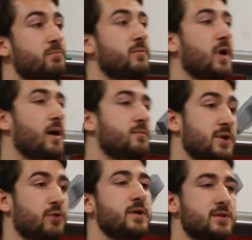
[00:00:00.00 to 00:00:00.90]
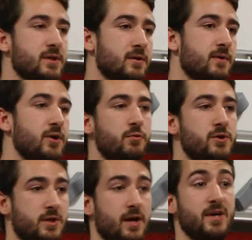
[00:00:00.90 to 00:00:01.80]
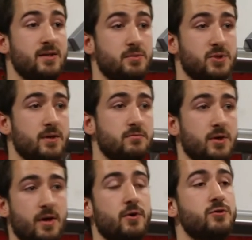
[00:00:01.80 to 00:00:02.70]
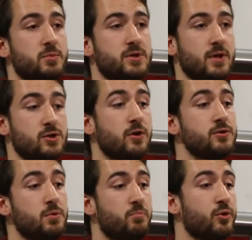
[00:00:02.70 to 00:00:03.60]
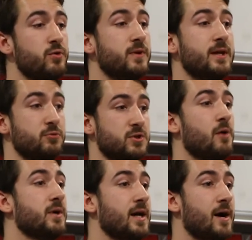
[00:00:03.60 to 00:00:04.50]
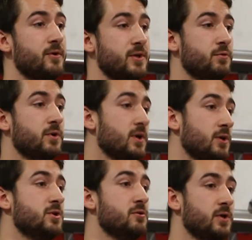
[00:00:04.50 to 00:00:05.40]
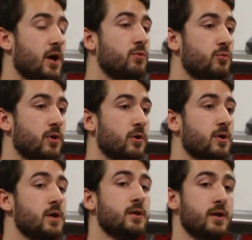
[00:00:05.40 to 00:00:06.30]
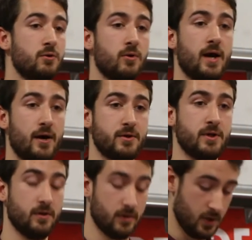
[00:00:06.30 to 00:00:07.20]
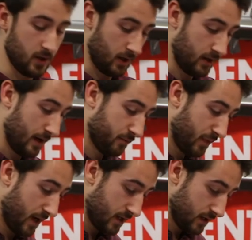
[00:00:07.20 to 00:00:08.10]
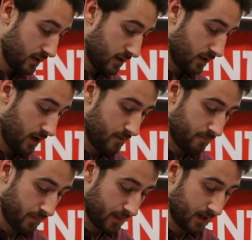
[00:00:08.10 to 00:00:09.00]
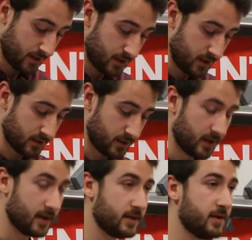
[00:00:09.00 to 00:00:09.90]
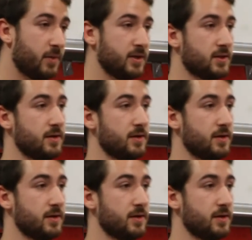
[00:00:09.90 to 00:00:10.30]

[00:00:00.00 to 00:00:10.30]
um, decreasing. In other words, you could have 80%, you could have 100%. As long as you were proving that it was going down and you were, you were doing your homework, then you were allowed in. now, by um, 1999, they'd basically